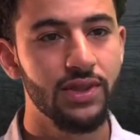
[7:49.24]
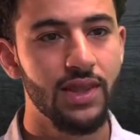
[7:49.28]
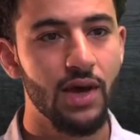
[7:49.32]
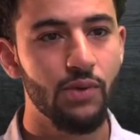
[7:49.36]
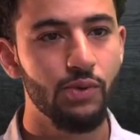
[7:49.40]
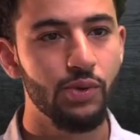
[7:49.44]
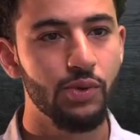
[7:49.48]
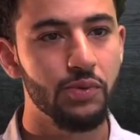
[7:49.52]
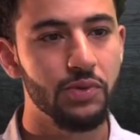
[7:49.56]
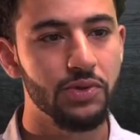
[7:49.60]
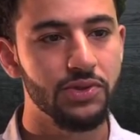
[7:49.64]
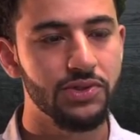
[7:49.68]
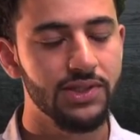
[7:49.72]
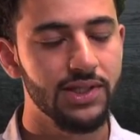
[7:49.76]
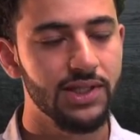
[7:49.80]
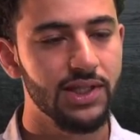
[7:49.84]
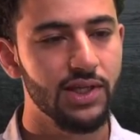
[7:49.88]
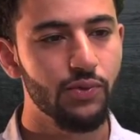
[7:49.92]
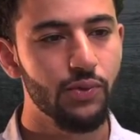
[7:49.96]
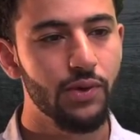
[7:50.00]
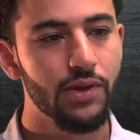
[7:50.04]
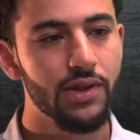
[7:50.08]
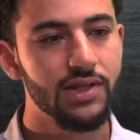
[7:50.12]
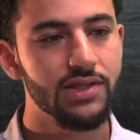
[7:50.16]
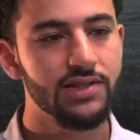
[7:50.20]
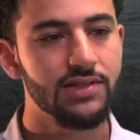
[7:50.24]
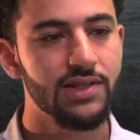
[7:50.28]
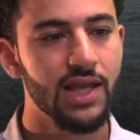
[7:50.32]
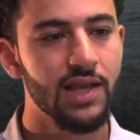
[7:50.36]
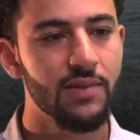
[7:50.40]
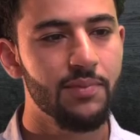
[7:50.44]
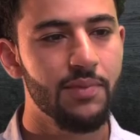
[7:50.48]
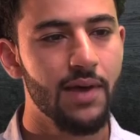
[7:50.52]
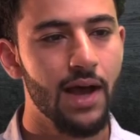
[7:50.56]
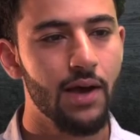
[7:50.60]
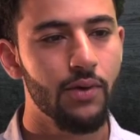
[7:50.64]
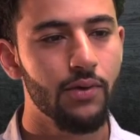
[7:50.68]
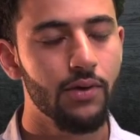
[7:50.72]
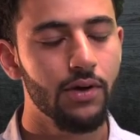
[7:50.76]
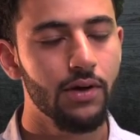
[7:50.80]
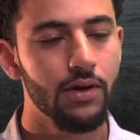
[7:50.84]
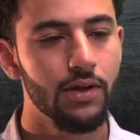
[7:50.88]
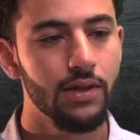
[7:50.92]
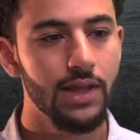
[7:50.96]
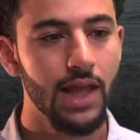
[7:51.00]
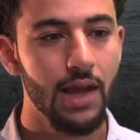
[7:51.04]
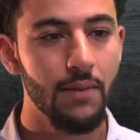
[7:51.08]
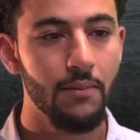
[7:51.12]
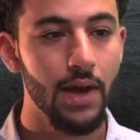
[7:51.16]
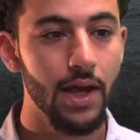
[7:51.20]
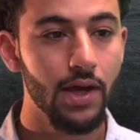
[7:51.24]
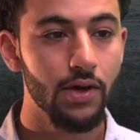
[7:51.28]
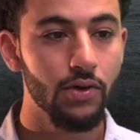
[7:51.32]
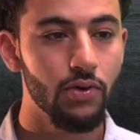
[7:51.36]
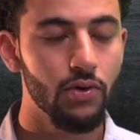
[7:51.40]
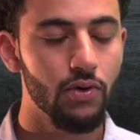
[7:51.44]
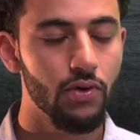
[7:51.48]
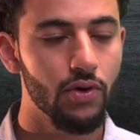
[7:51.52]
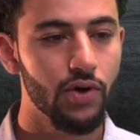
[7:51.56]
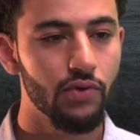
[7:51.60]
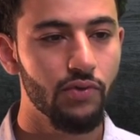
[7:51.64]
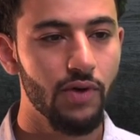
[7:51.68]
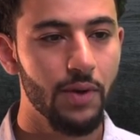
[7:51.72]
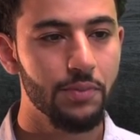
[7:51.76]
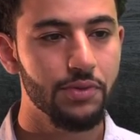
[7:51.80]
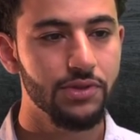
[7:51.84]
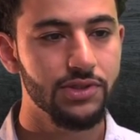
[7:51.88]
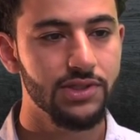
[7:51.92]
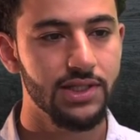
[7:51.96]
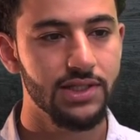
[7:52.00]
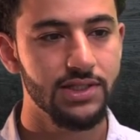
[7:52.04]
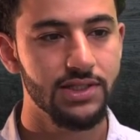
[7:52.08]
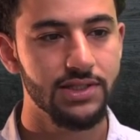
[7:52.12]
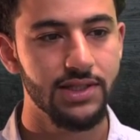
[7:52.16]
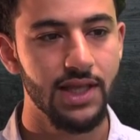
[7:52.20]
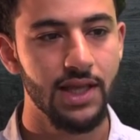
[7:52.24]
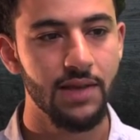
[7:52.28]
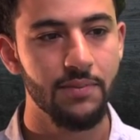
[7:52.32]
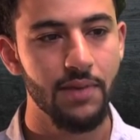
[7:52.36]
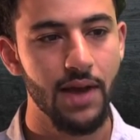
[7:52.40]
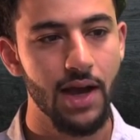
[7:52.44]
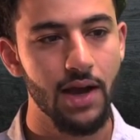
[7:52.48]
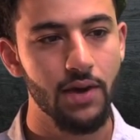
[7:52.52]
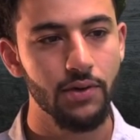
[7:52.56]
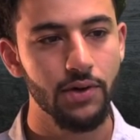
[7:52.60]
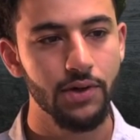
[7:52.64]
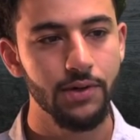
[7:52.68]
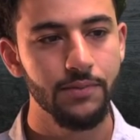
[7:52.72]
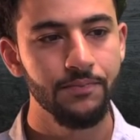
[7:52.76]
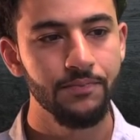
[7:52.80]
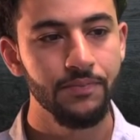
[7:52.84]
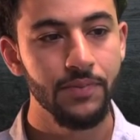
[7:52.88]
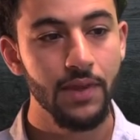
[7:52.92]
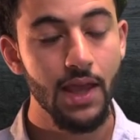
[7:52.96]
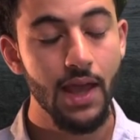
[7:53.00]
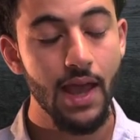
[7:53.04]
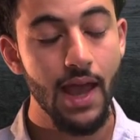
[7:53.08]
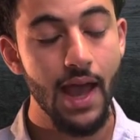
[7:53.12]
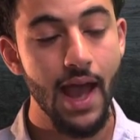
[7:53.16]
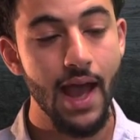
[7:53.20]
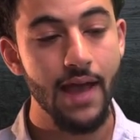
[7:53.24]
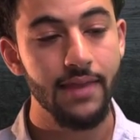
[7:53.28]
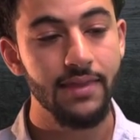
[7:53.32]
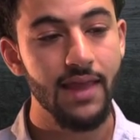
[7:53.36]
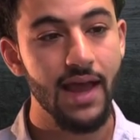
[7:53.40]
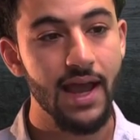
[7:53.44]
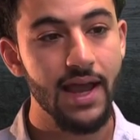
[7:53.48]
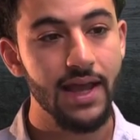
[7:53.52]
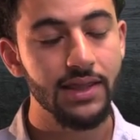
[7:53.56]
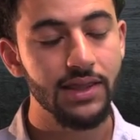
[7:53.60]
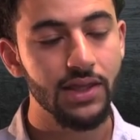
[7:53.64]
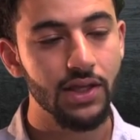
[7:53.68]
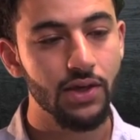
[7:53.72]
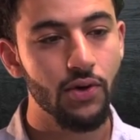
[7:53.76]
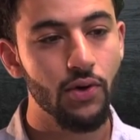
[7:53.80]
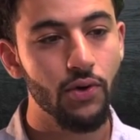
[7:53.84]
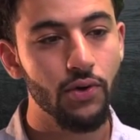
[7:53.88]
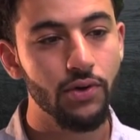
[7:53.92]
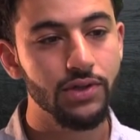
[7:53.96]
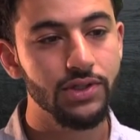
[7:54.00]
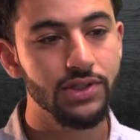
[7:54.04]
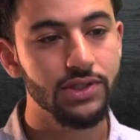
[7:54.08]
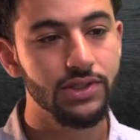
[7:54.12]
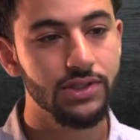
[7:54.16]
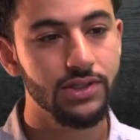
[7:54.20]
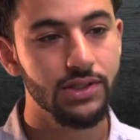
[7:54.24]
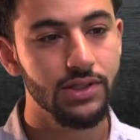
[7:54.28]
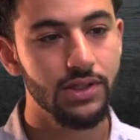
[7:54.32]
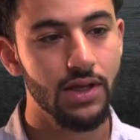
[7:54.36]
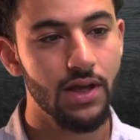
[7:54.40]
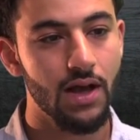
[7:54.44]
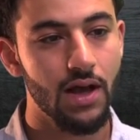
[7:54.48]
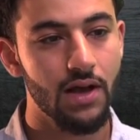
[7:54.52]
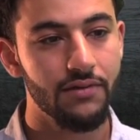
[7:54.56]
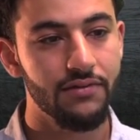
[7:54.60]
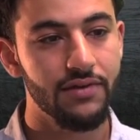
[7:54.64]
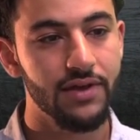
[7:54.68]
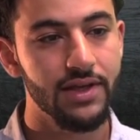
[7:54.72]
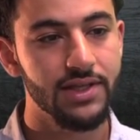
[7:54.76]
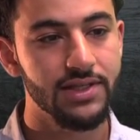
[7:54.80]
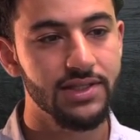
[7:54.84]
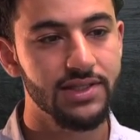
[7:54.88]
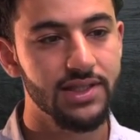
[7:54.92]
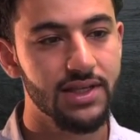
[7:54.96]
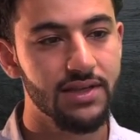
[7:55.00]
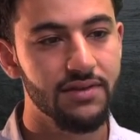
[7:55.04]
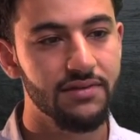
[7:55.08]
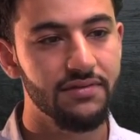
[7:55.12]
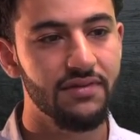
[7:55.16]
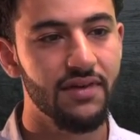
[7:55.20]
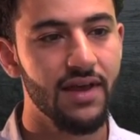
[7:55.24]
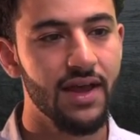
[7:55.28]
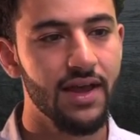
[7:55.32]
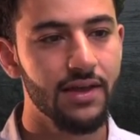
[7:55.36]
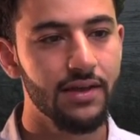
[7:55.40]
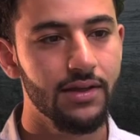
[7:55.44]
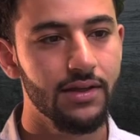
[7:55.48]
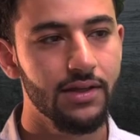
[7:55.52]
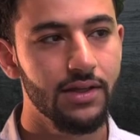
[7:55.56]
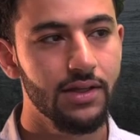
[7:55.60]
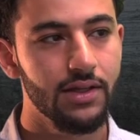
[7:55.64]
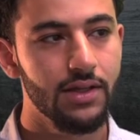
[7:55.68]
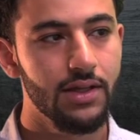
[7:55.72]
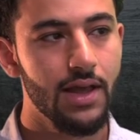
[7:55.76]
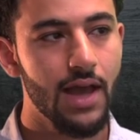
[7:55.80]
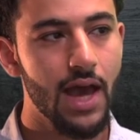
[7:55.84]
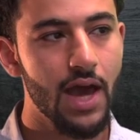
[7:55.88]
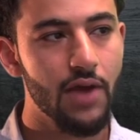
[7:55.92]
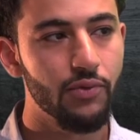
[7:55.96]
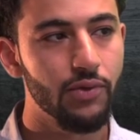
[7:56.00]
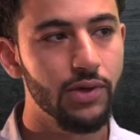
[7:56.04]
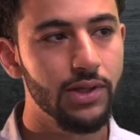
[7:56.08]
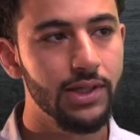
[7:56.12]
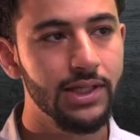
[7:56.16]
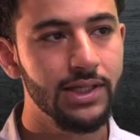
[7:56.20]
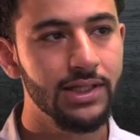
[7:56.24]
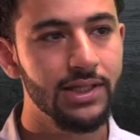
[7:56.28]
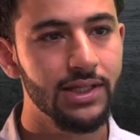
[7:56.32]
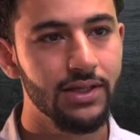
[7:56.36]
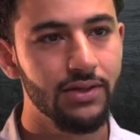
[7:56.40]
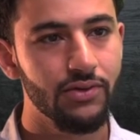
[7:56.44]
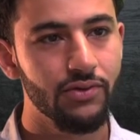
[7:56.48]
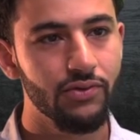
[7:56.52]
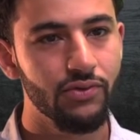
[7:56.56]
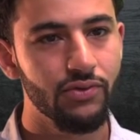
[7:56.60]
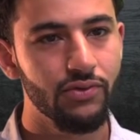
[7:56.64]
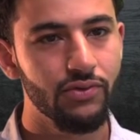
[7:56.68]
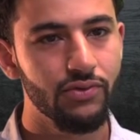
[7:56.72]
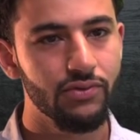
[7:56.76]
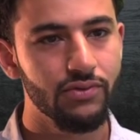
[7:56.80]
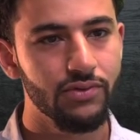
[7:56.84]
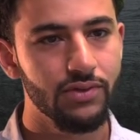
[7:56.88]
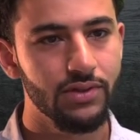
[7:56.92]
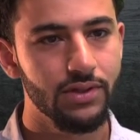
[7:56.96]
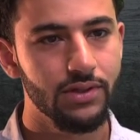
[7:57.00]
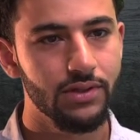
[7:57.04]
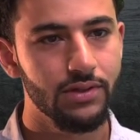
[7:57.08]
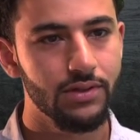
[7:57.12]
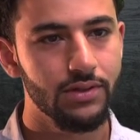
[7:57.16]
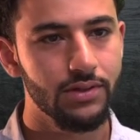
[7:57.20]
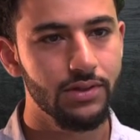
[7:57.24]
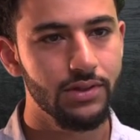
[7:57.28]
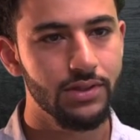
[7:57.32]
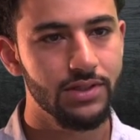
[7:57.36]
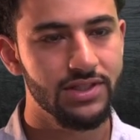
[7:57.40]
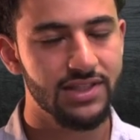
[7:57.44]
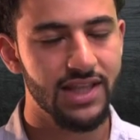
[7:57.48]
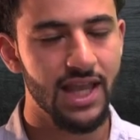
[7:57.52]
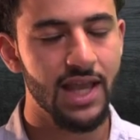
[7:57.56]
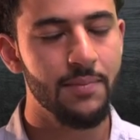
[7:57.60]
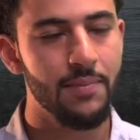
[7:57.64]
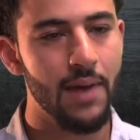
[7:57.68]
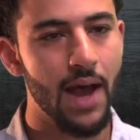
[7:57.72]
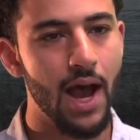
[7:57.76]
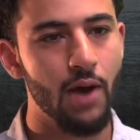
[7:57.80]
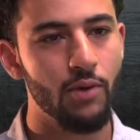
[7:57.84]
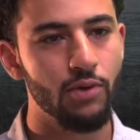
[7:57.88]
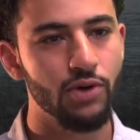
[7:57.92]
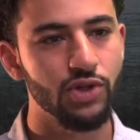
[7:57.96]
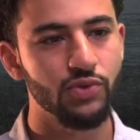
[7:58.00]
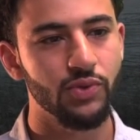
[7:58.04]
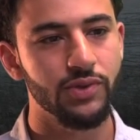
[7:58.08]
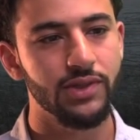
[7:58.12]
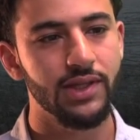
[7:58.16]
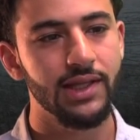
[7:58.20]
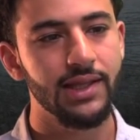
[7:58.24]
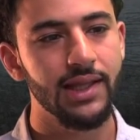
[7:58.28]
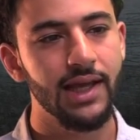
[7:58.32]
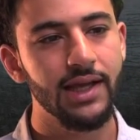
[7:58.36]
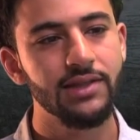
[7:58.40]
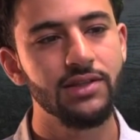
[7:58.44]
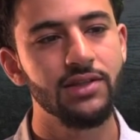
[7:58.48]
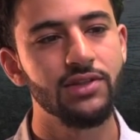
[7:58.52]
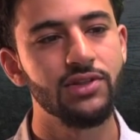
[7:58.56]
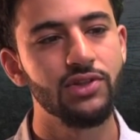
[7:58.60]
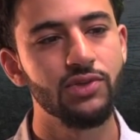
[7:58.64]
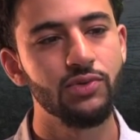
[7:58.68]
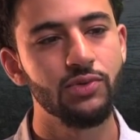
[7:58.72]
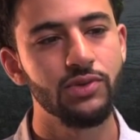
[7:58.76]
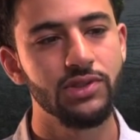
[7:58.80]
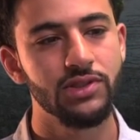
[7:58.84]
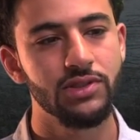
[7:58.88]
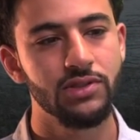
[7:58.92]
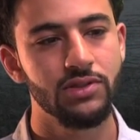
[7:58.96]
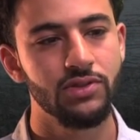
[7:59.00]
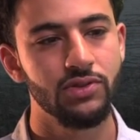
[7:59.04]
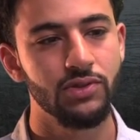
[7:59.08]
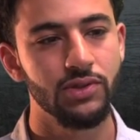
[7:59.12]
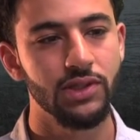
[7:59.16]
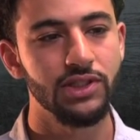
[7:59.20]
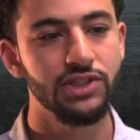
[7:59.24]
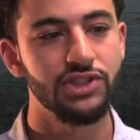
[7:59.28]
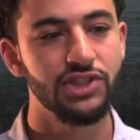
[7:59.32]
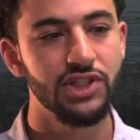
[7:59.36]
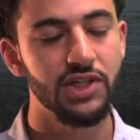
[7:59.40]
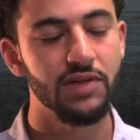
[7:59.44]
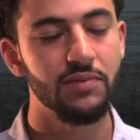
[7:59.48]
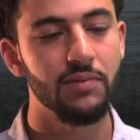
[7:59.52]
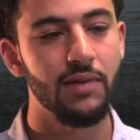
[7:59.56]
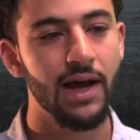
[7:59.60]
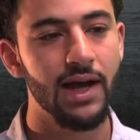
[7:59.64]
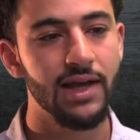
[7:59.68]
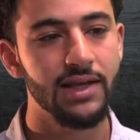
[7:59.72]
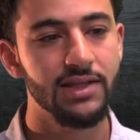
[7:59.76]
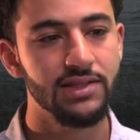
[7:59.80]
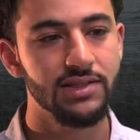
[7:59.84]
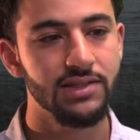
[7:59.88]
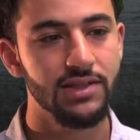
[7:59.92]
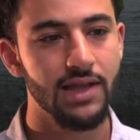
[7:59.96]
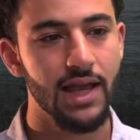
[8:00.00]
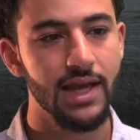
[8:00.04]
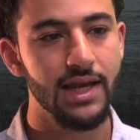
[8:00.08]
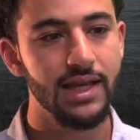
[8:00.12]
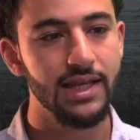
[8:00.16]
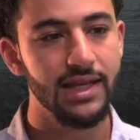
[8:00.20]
that we were dealing with a state power, that Michael Oren represents state power, and that in the course of his event, and really state powers, what they like to do is to legitimize and